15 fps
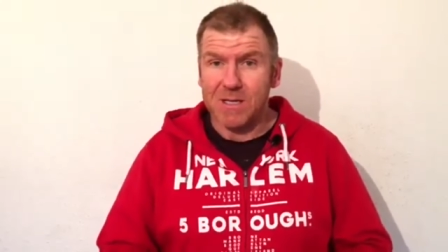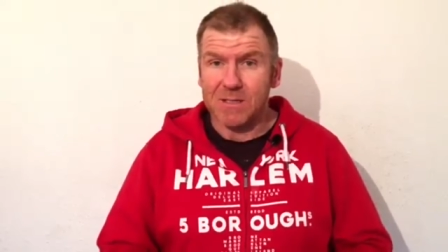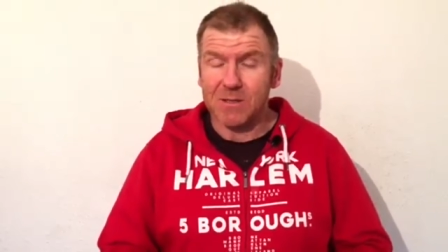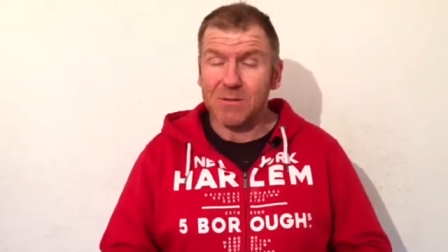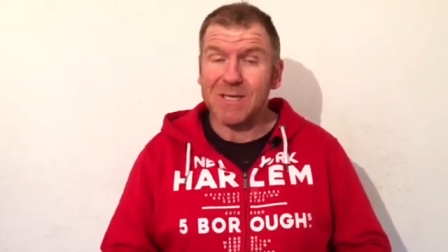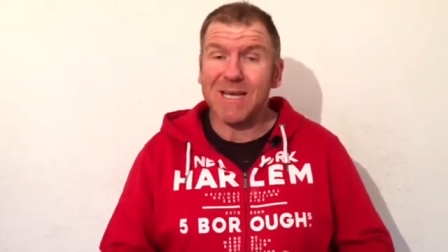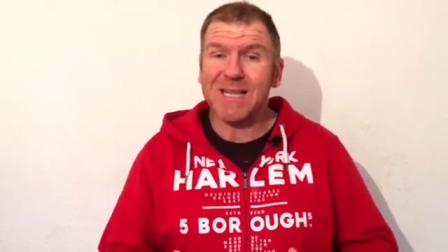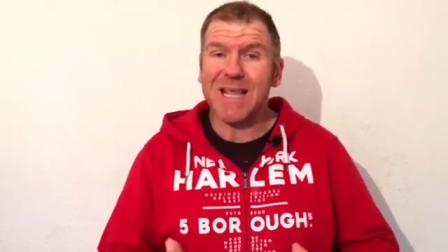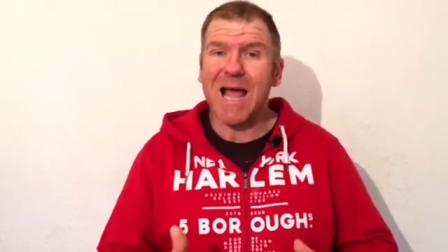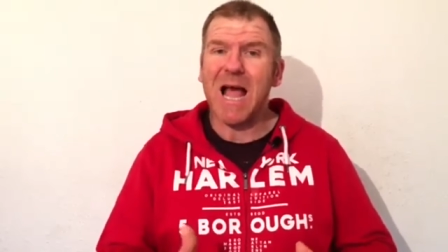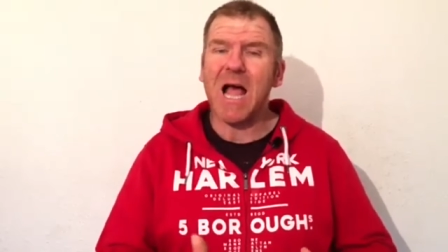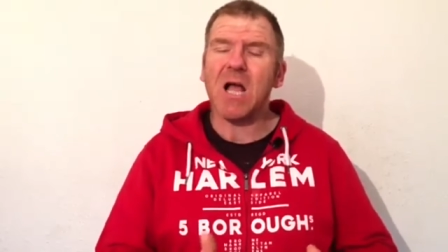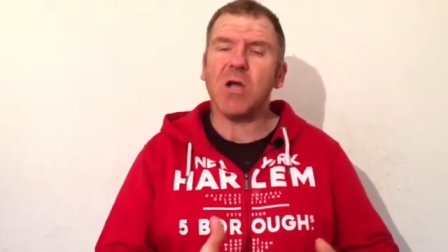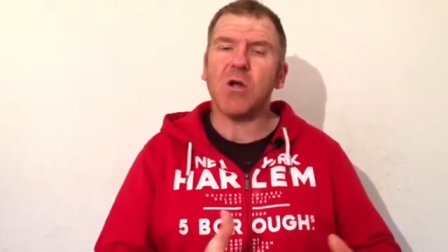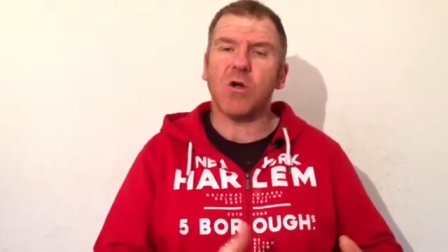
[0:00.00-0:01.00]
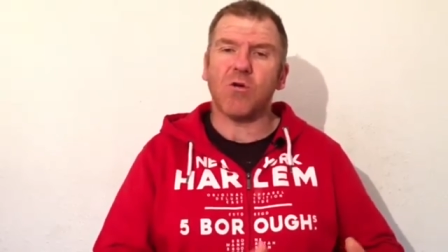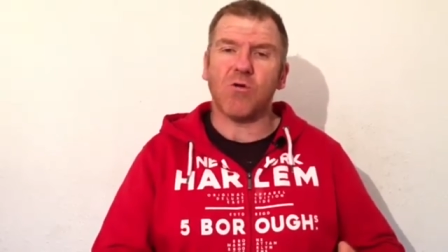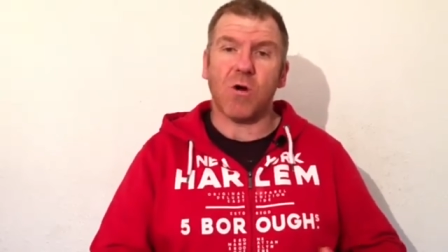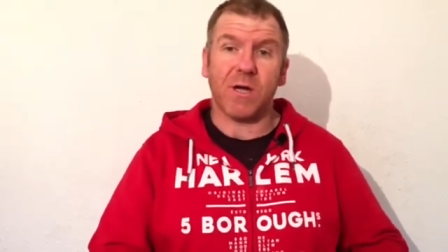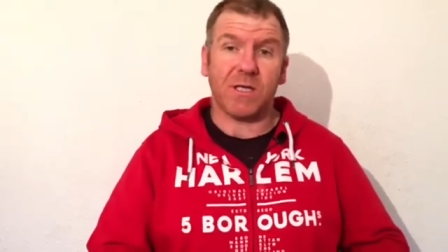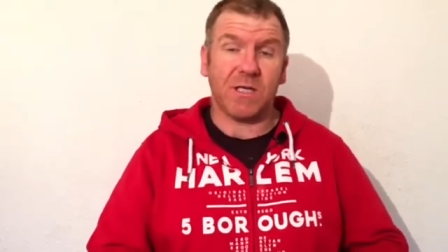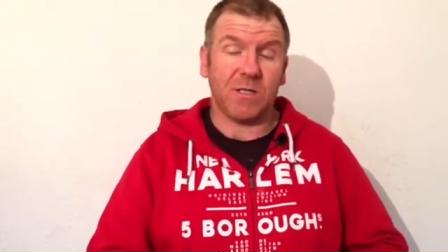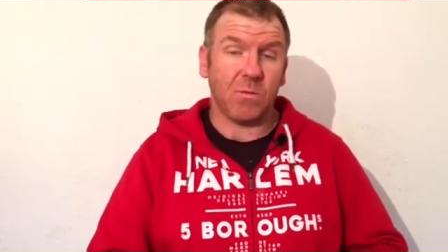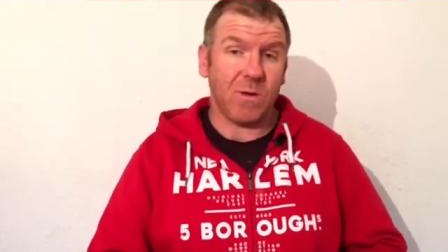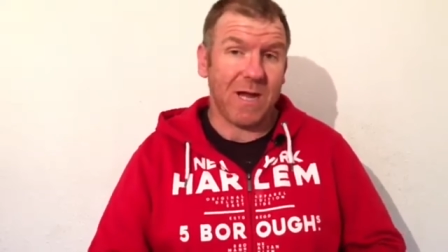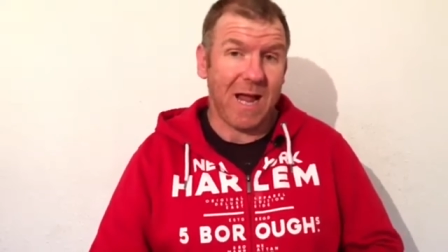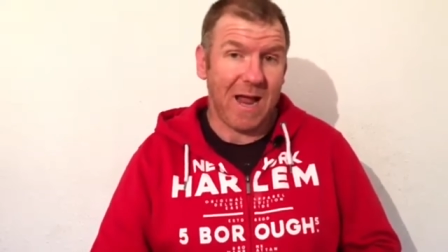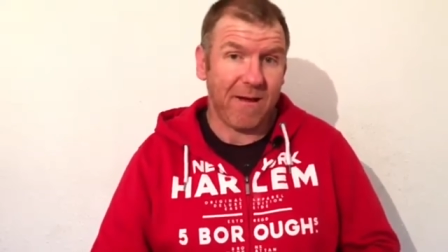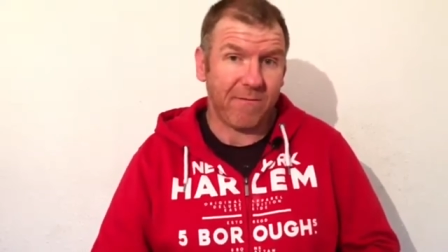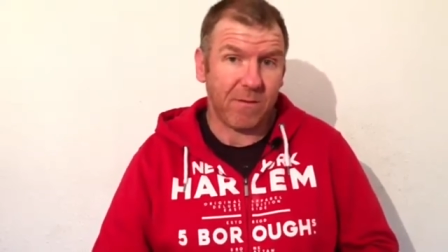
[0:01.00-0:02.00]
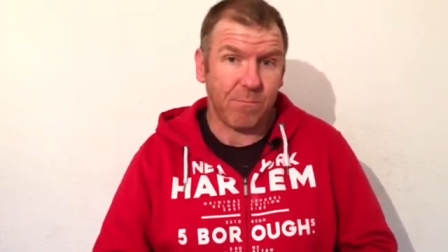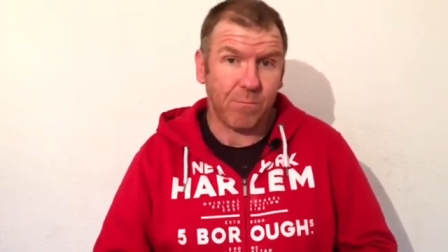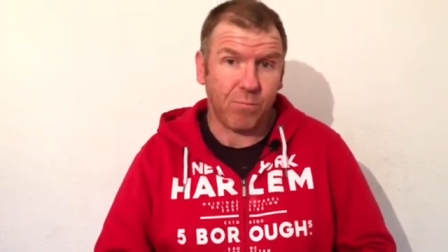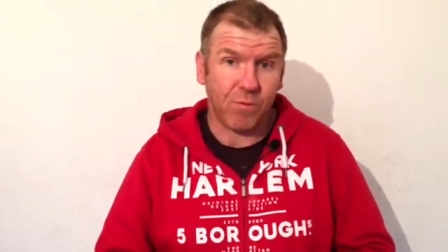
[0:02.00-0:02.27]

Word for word: So take the hunger crisis we have in